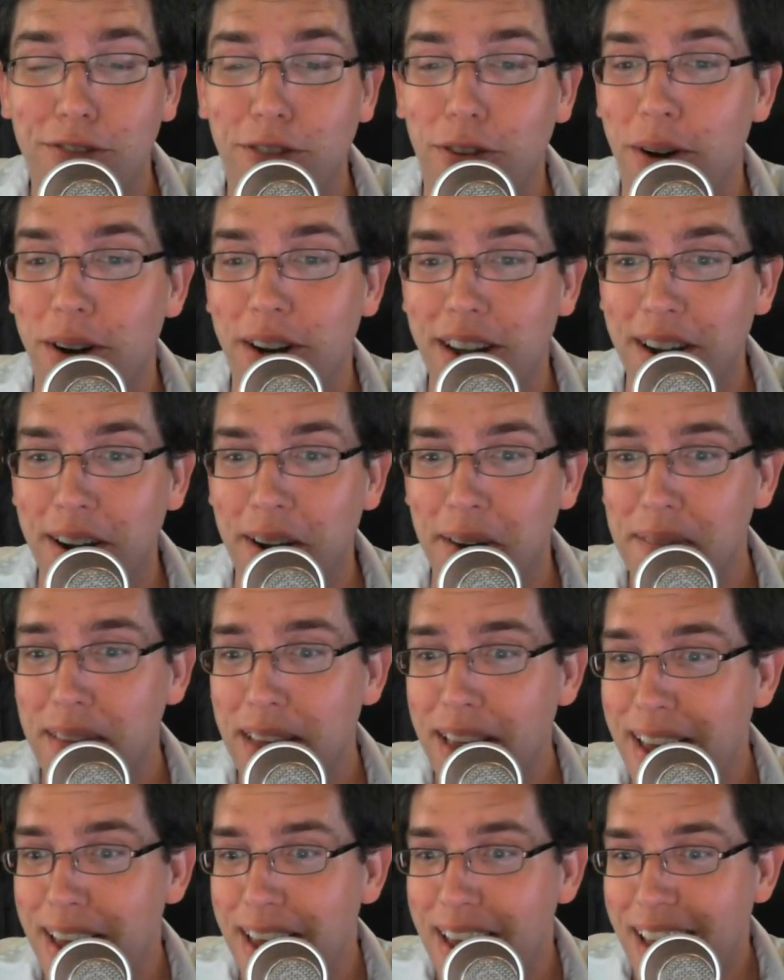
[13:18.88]
it here,
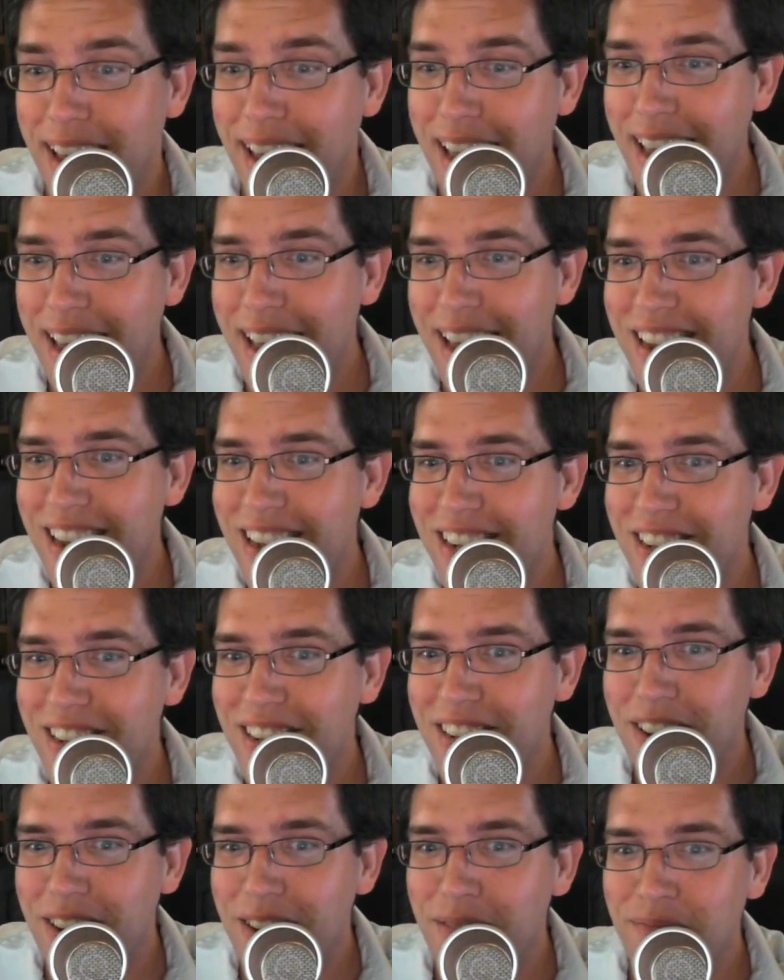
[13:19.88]

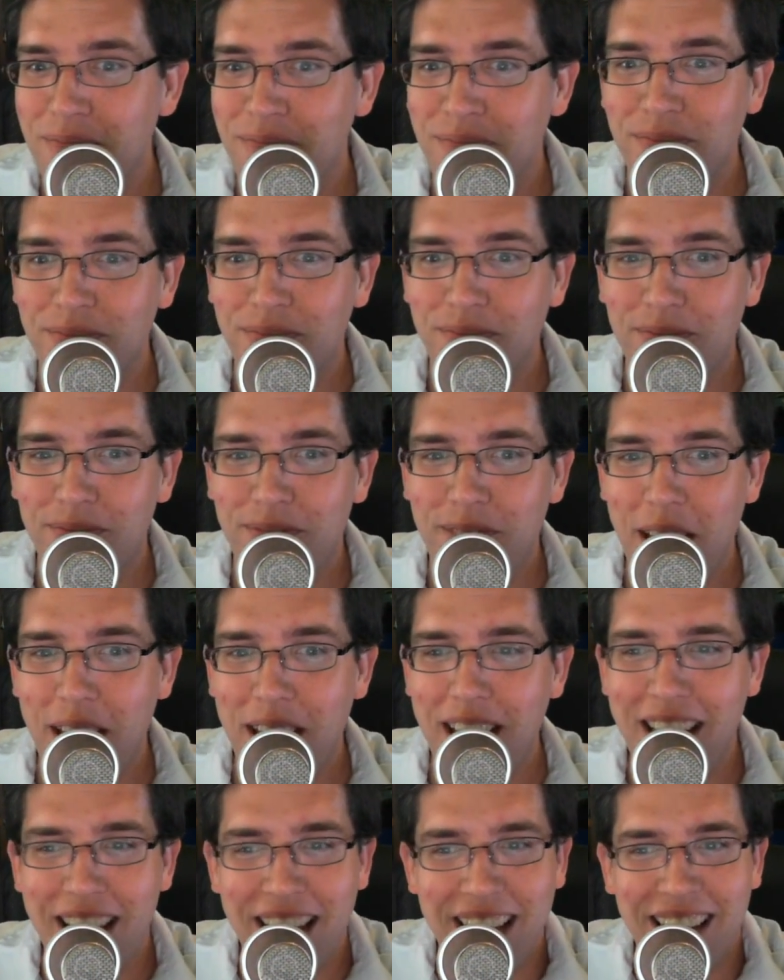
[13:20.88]
is
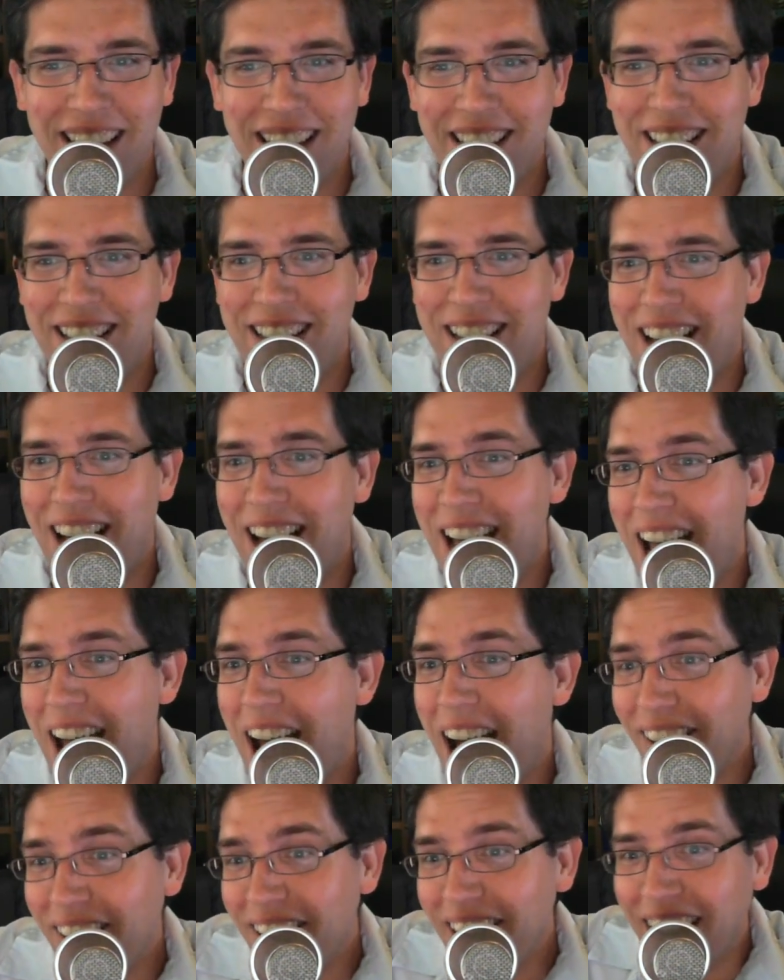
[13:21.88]
they...
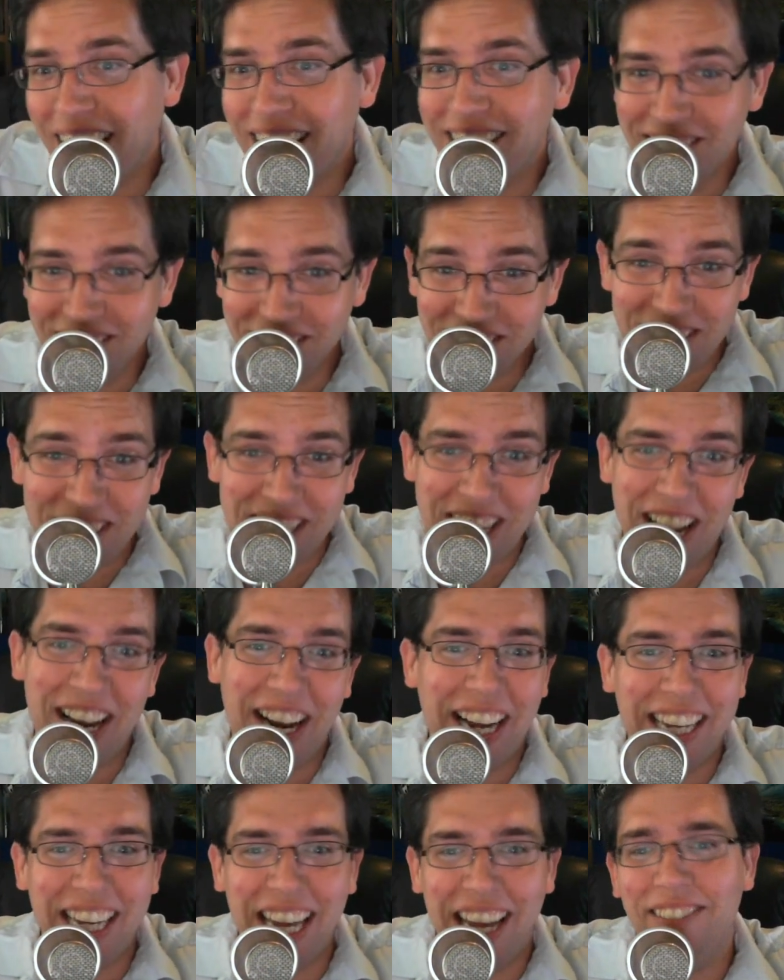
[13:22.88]
How did I lose it?
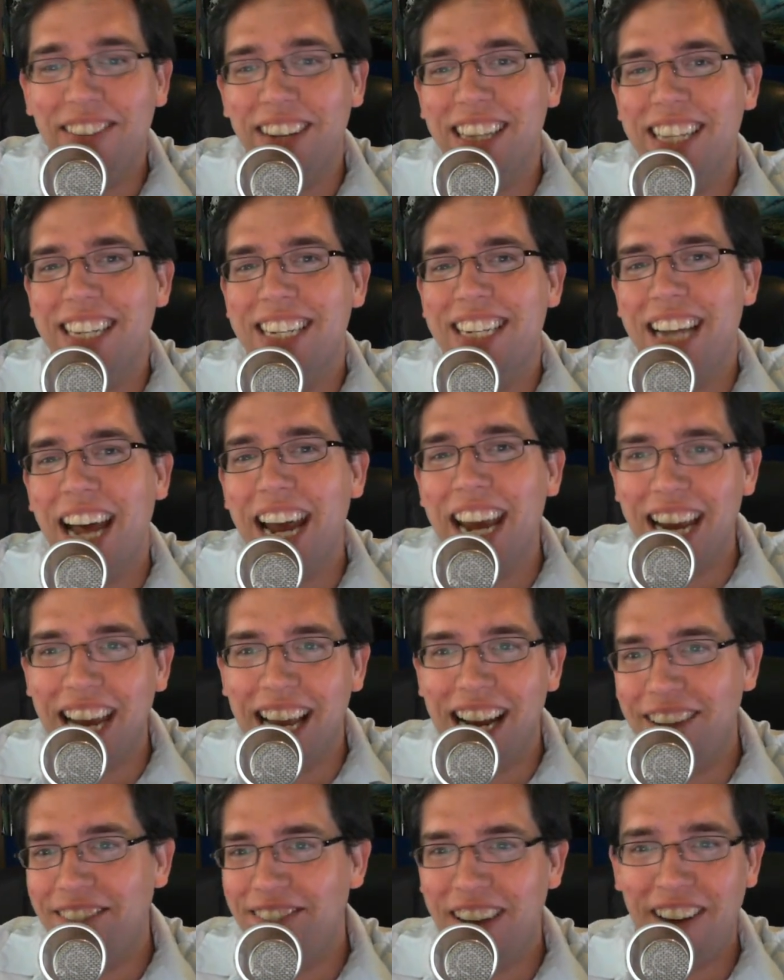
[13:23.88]
I came to the site and
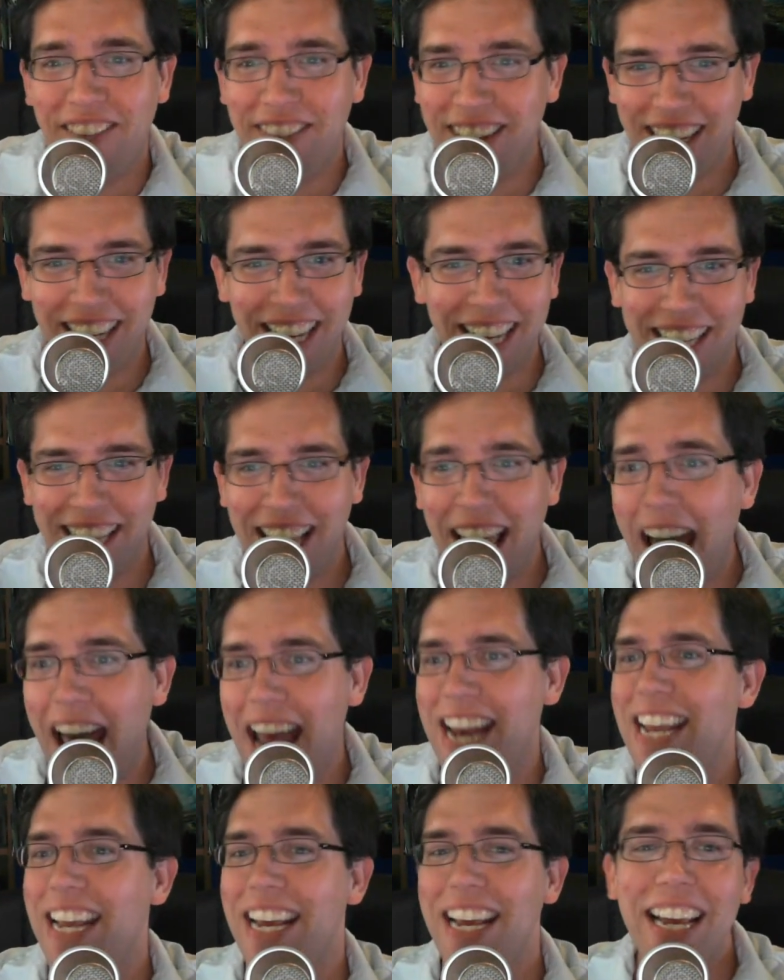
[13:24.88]
I found it like that.
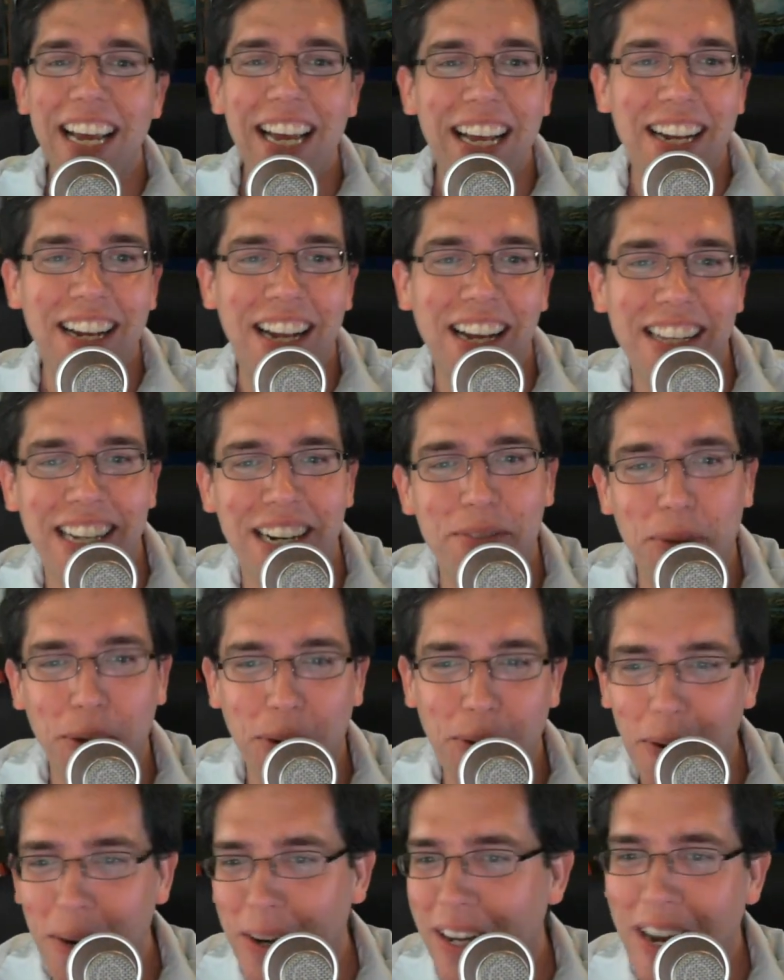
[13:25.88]
Now that I'm
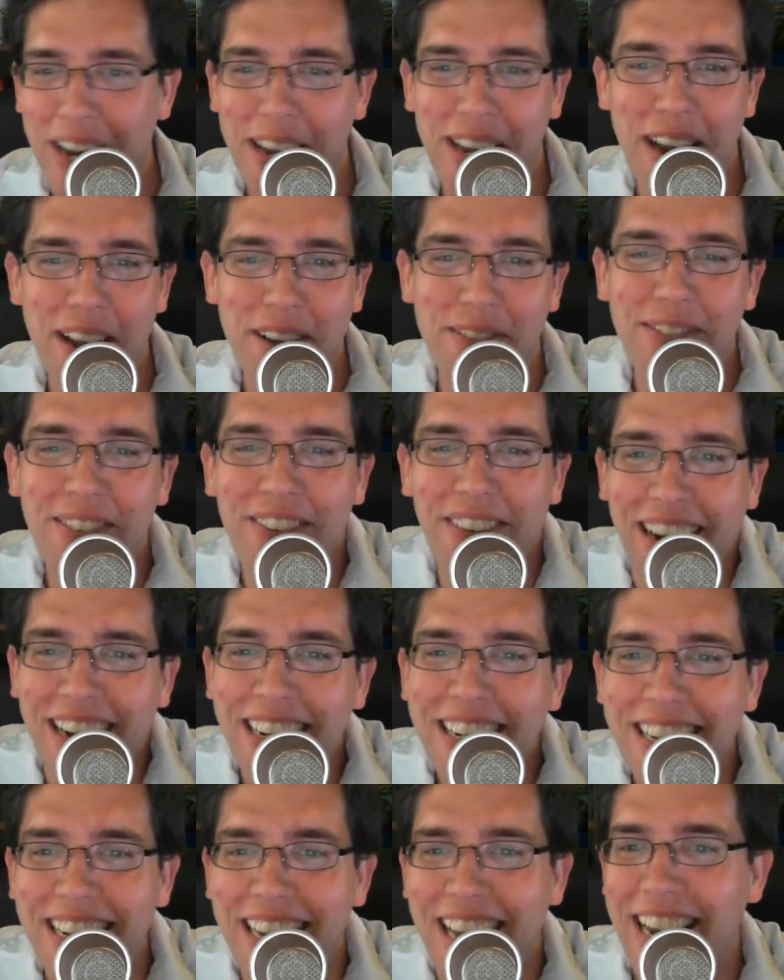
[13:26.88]
recording, I can't find
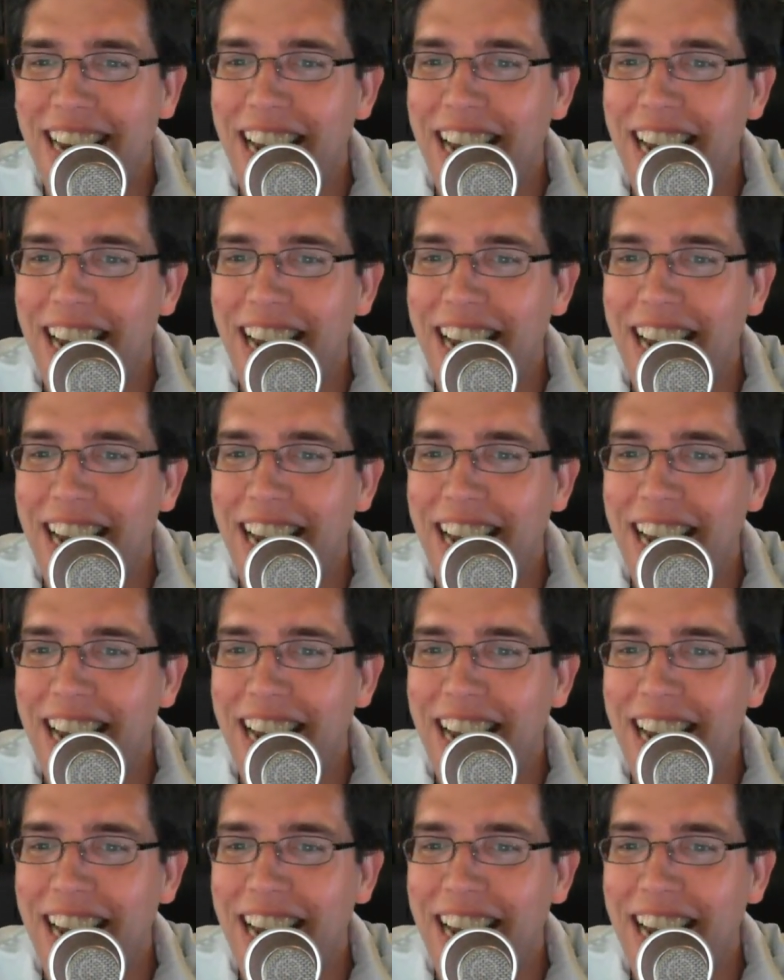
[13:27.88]
it.